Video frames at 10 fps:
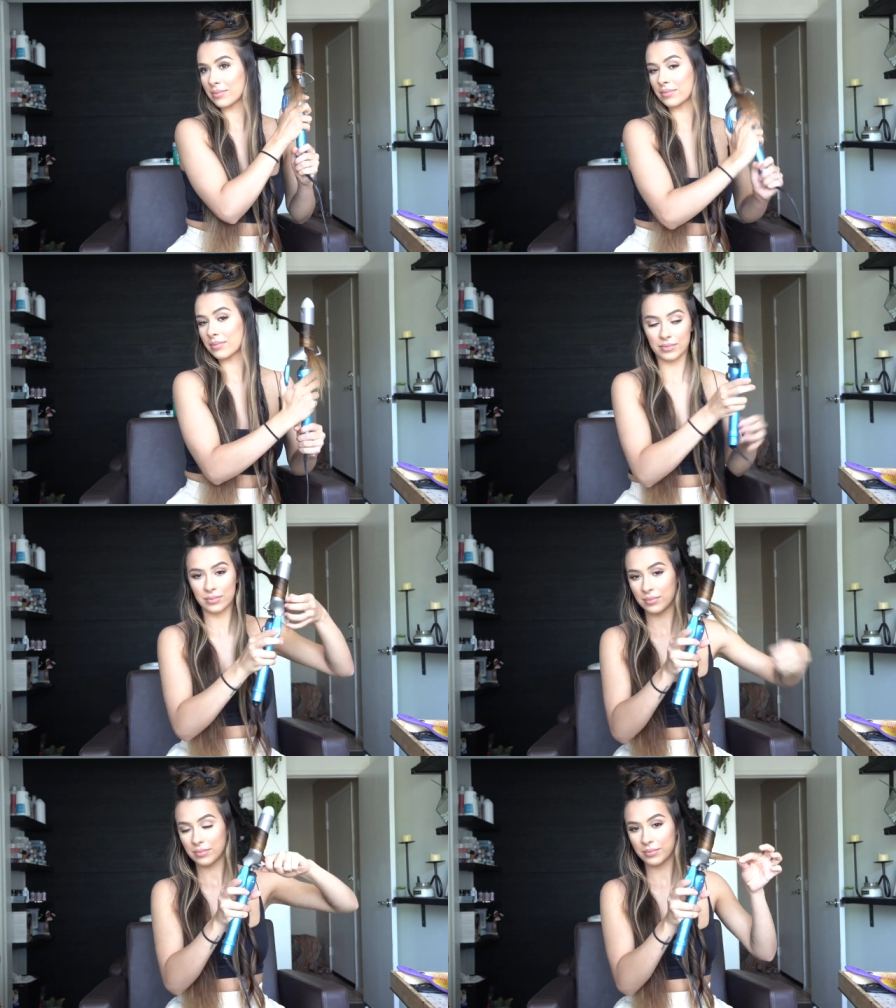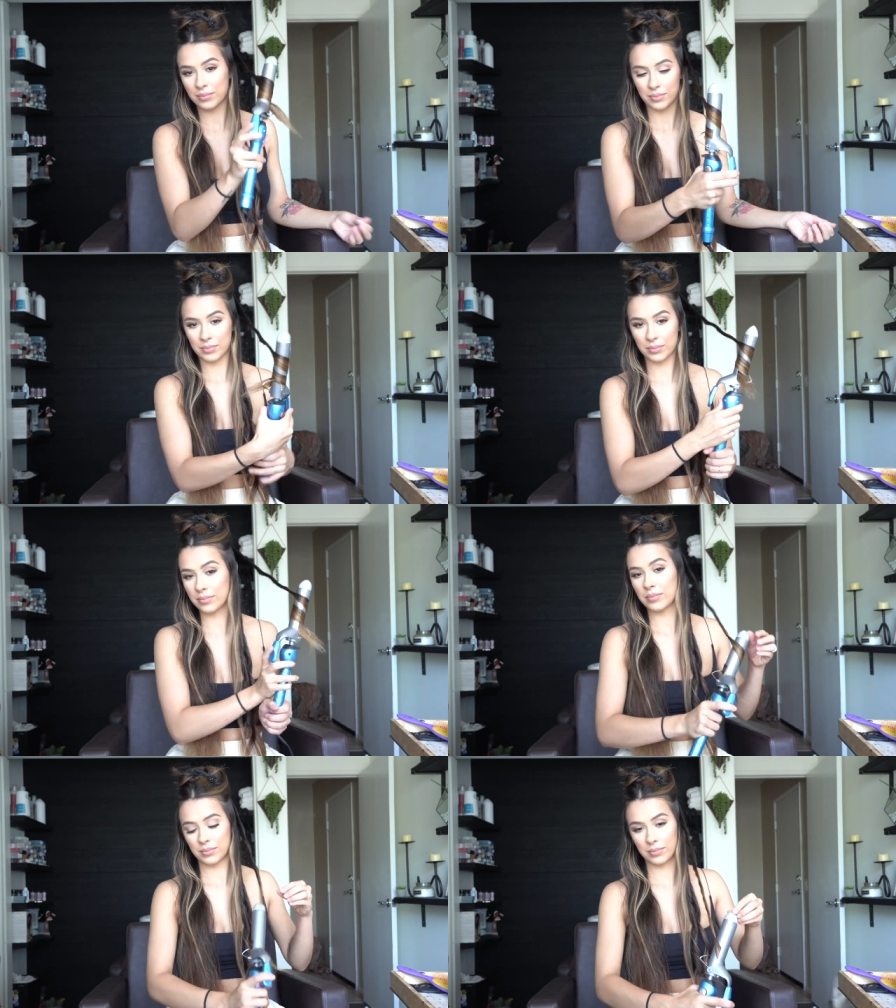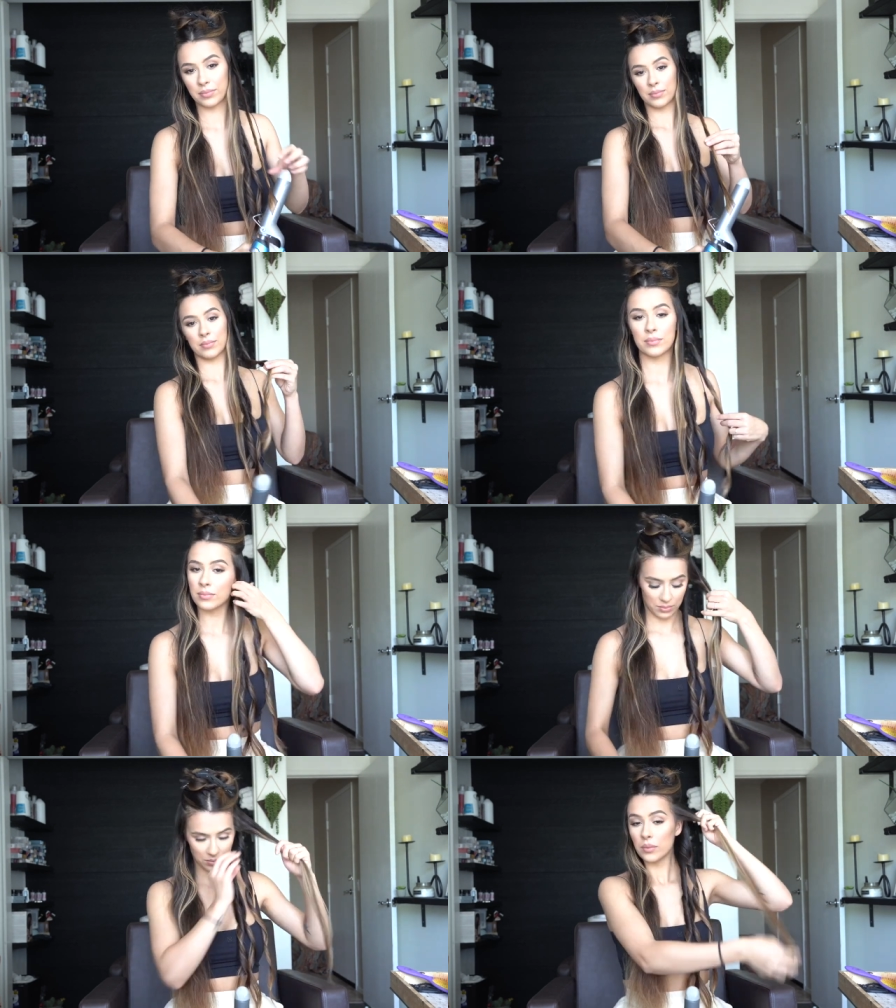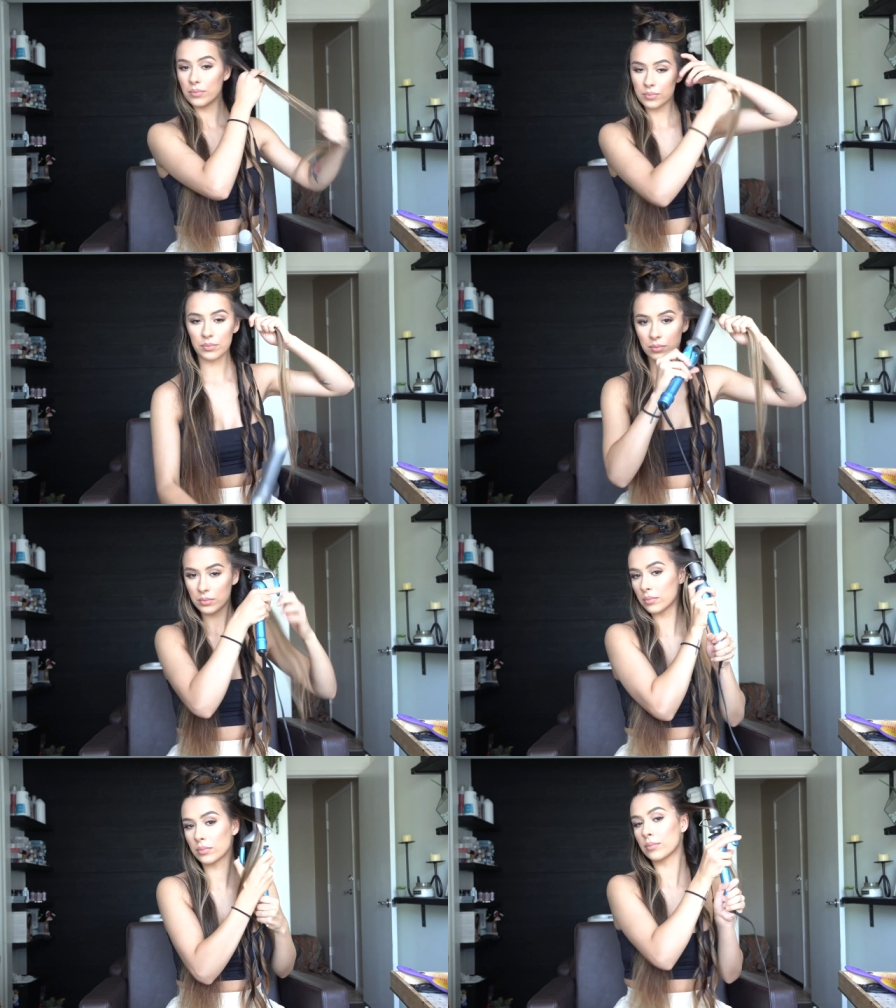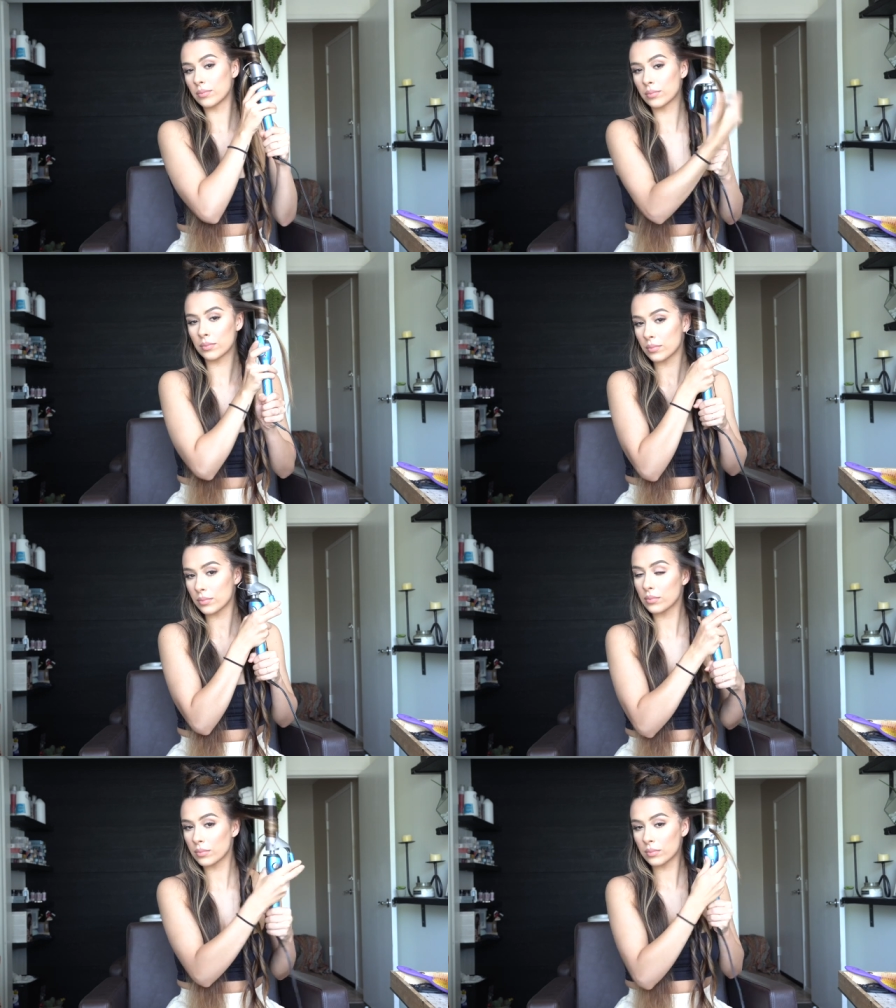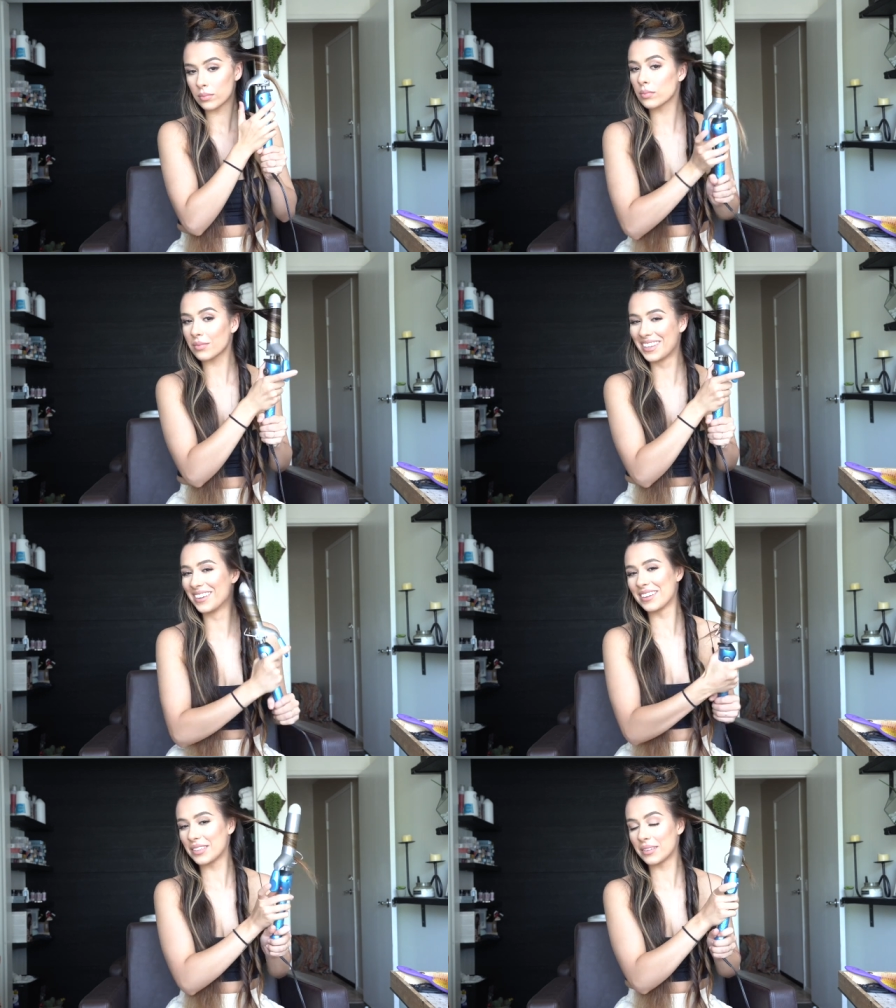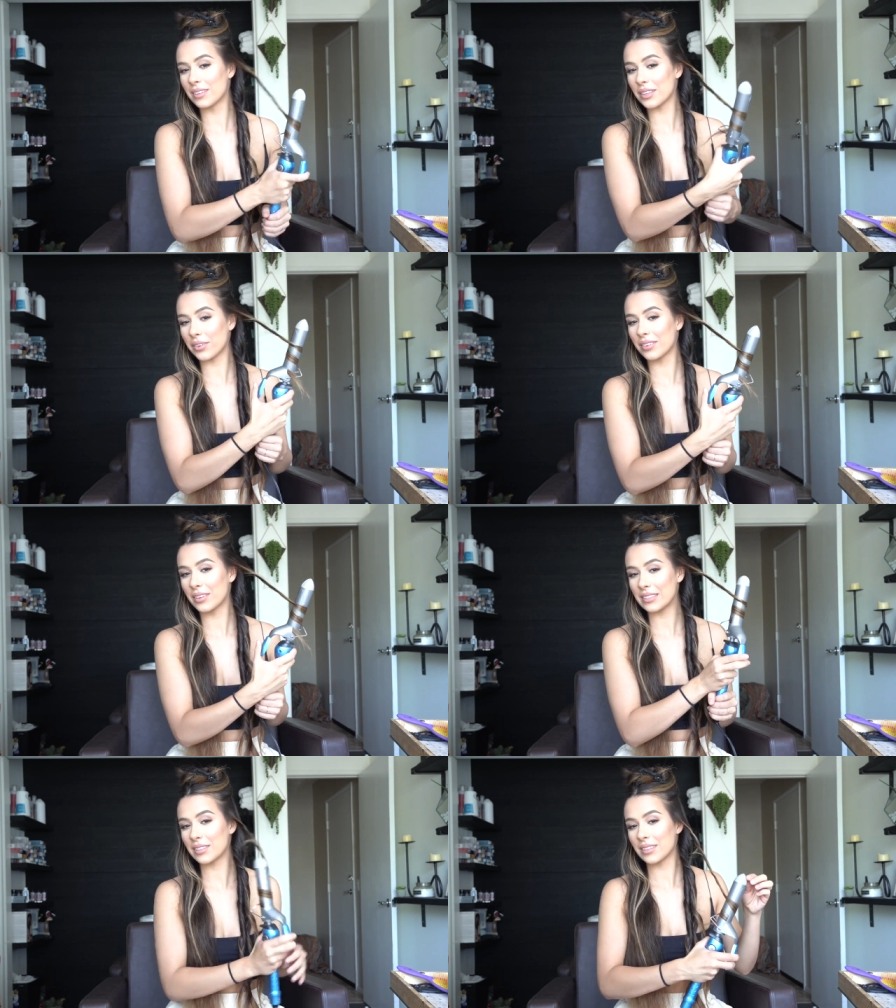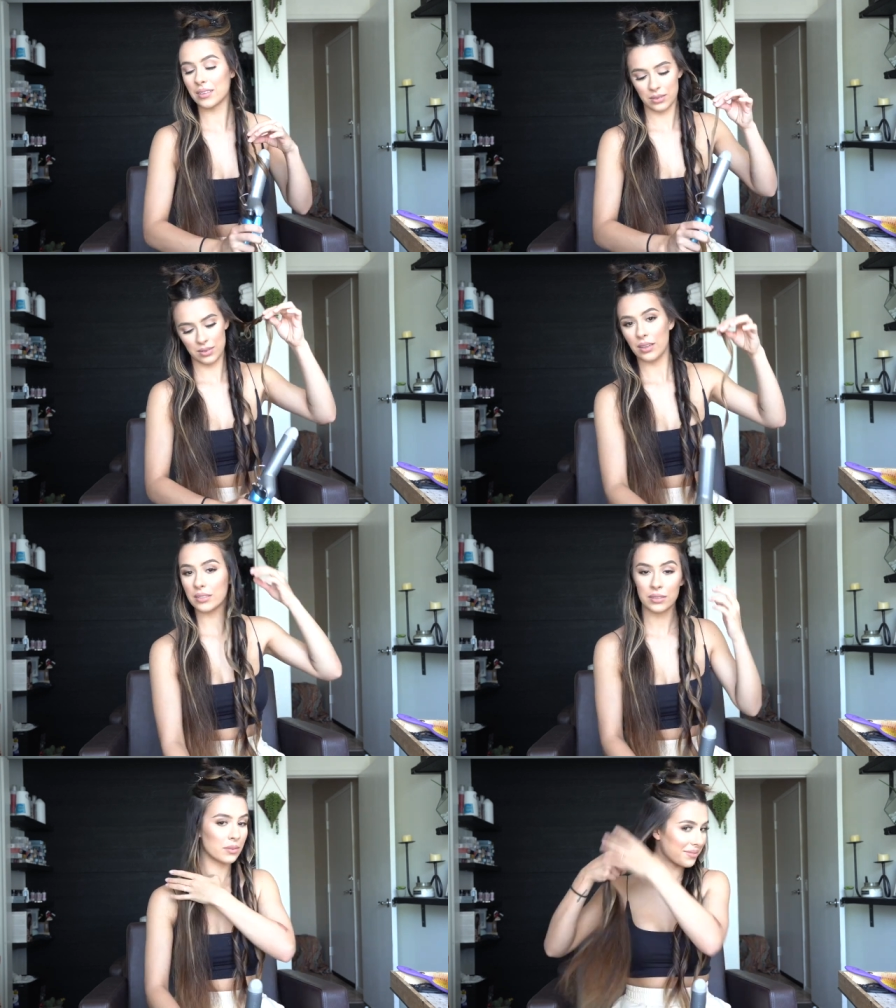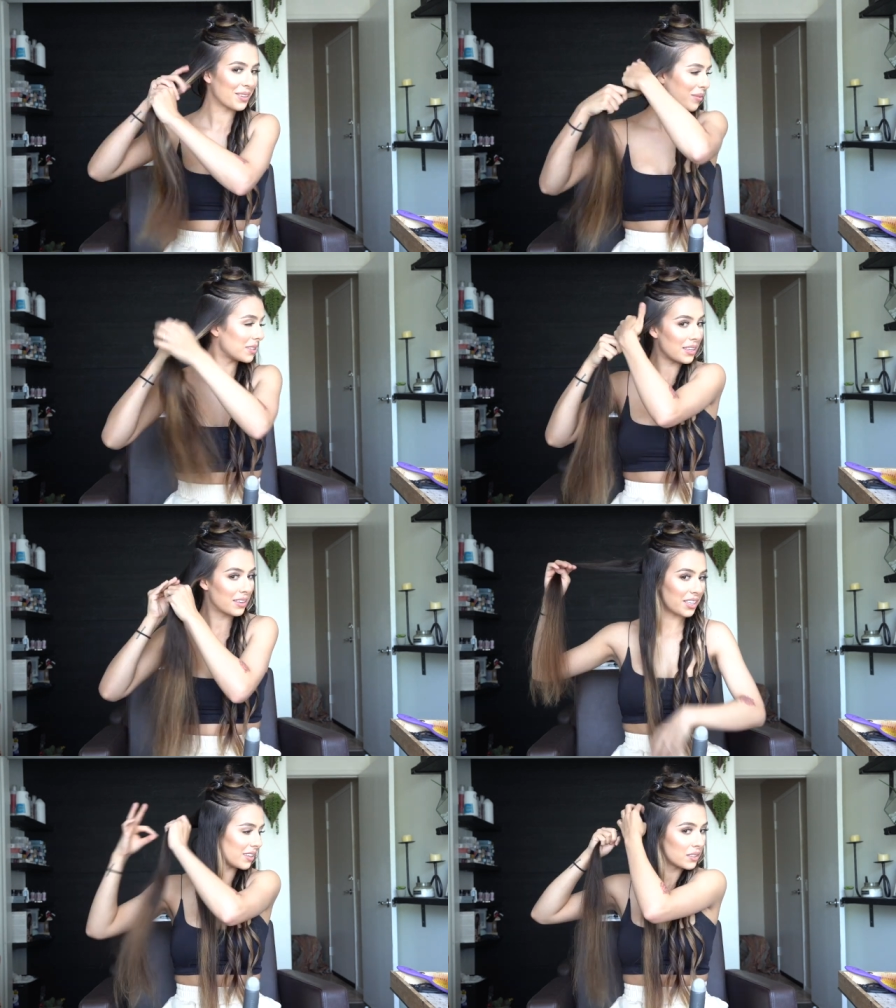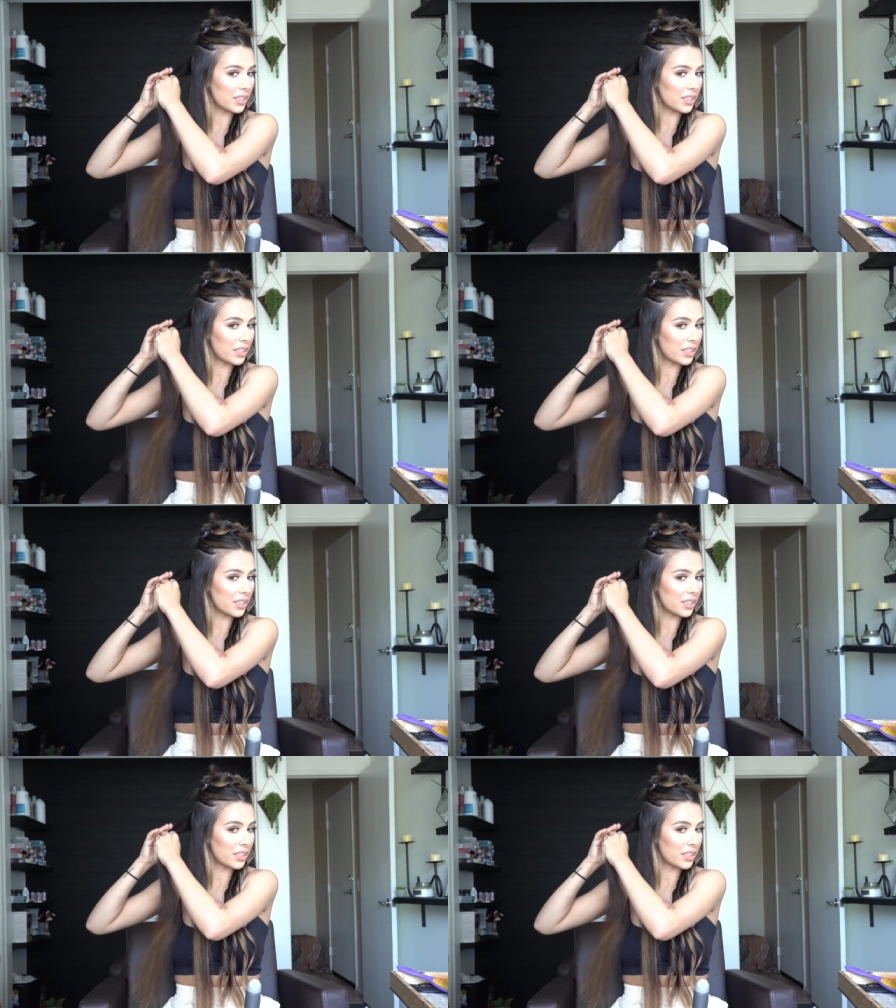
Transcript: However, if you do want an even more beachy and undone look, what I would suggest doing is only curl your hair that frames your